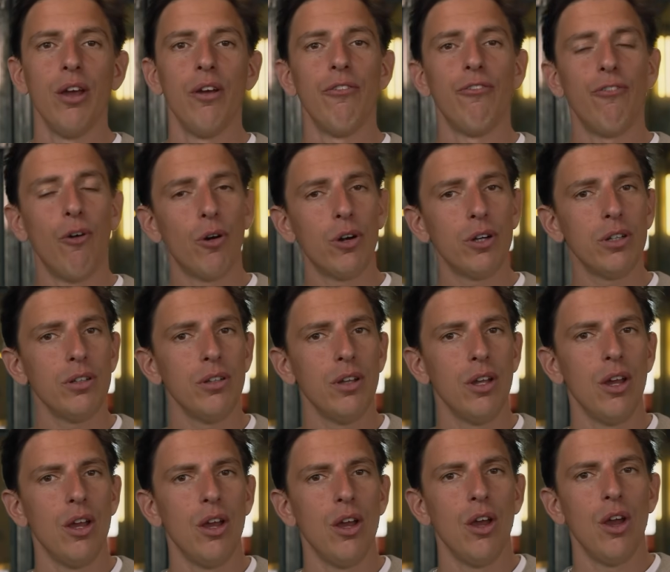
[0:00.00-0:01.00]
Four,
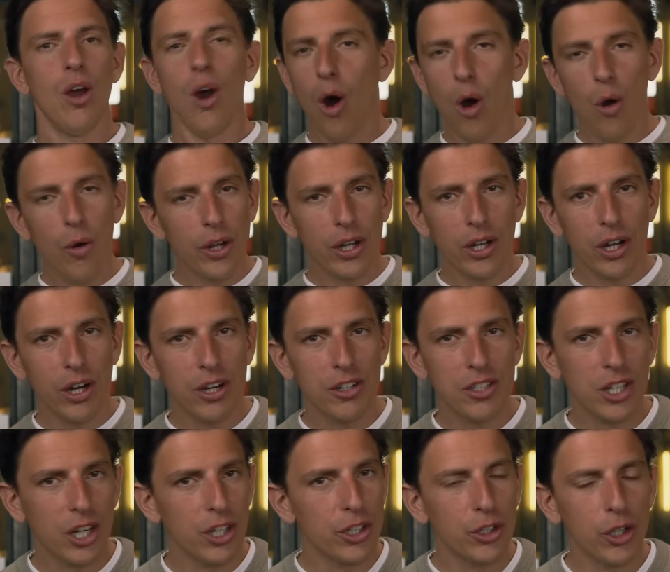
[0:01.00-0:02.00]

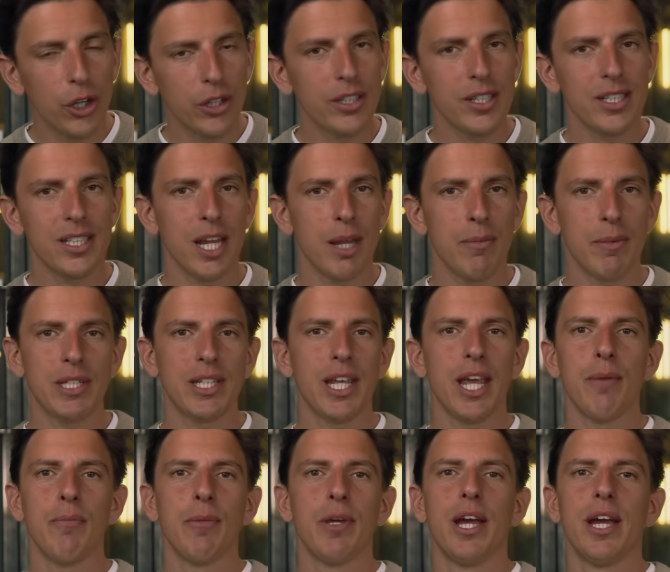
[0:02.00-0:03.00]
OKRs are not the same as
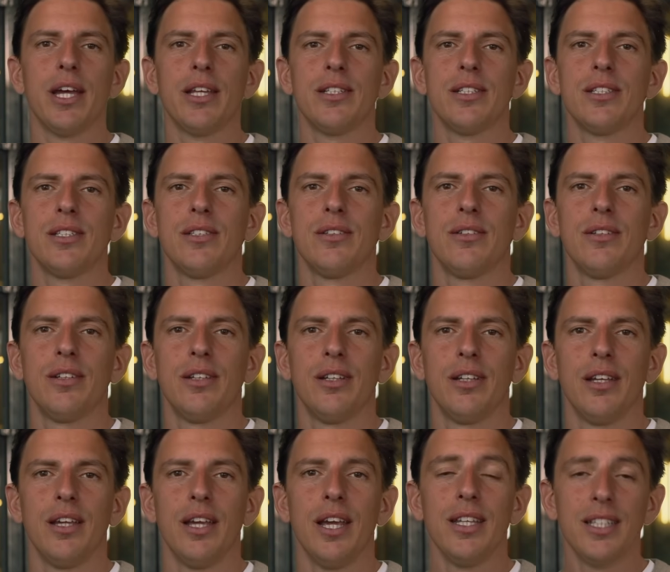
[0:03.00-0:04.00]
KPIs.
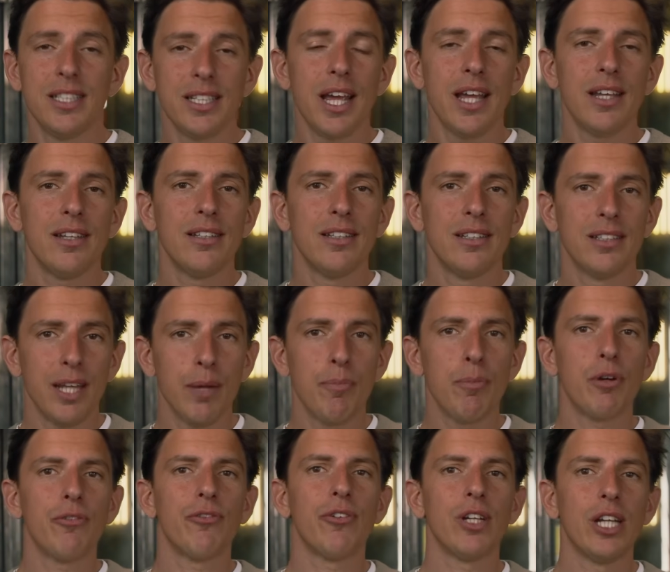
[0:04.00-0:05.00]
Instead, they
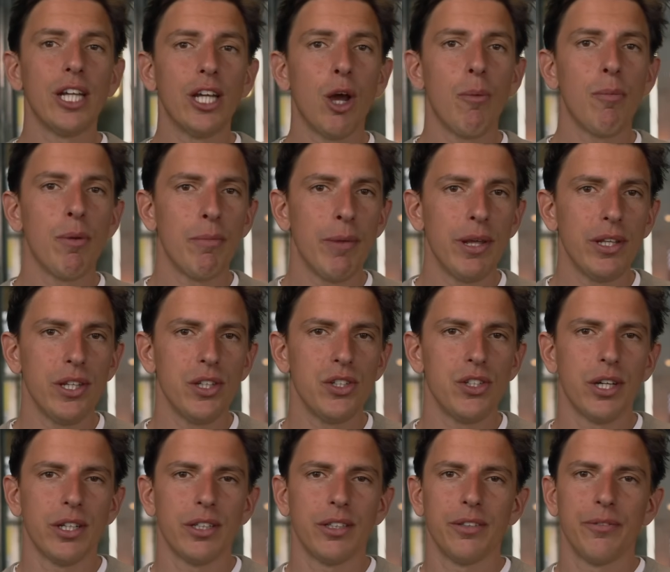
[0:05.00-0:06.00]
perfectly complement
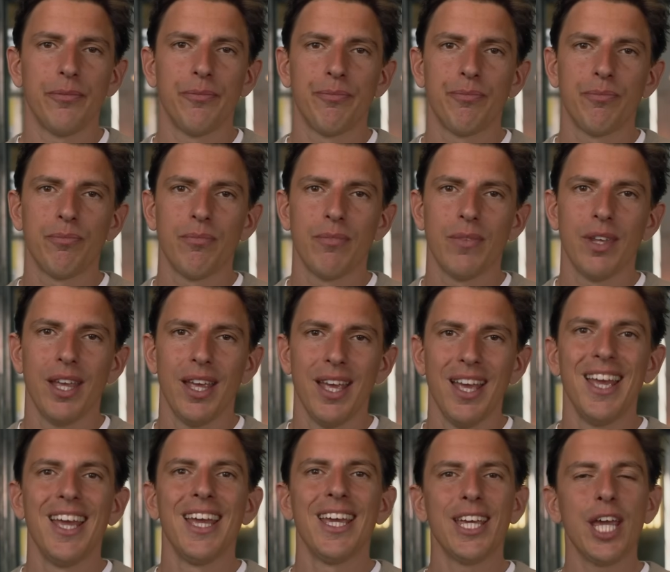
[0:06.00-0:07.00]
each other.
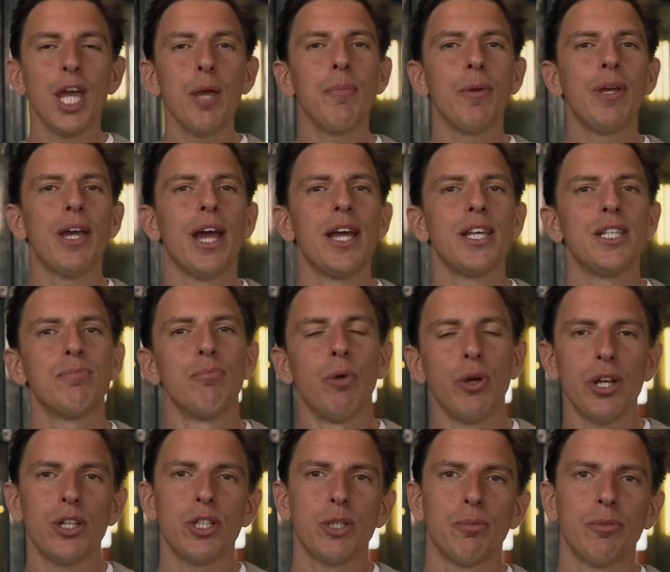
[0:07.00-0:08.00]
KPIs
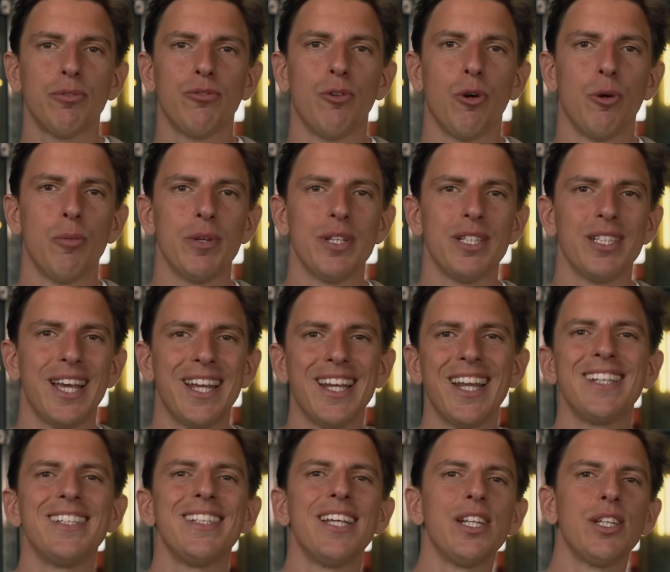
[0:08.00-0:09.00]
monitor performance and
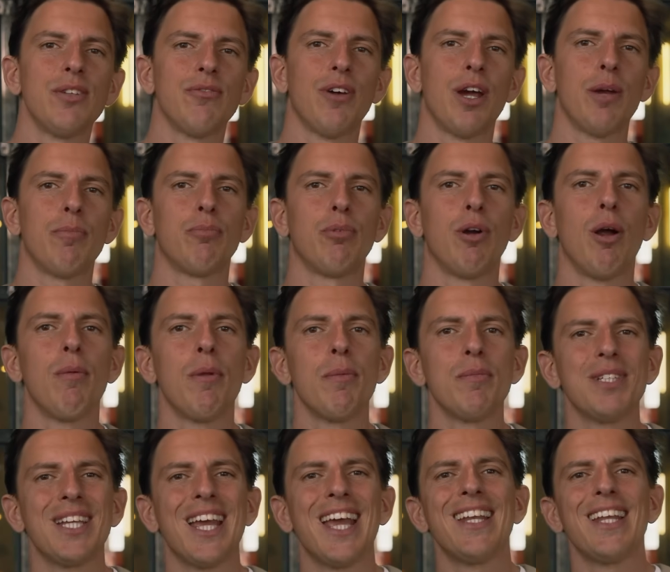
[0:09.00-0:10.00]
identify
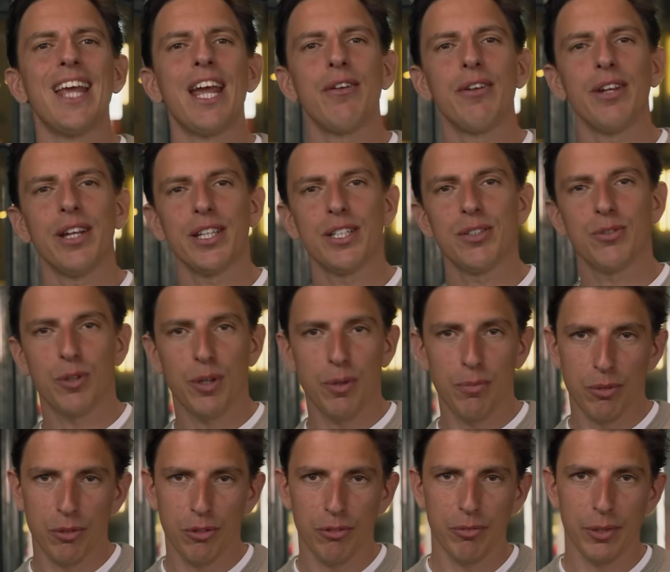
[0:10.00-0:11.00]
problems and areas for
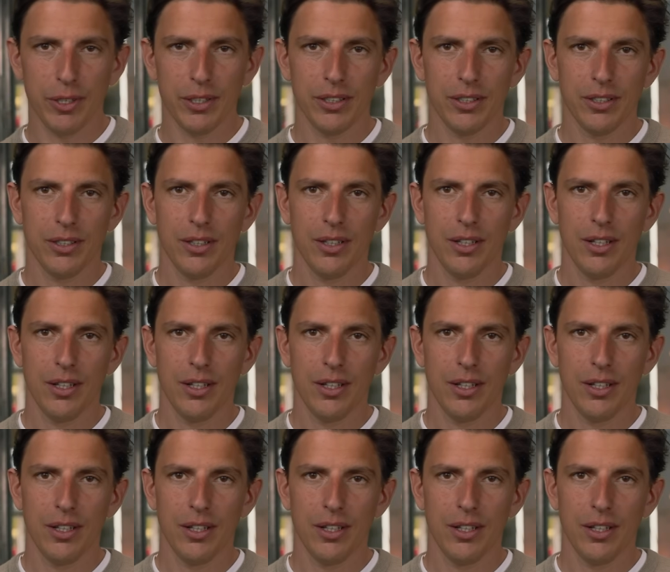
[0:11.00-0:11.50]
improvement.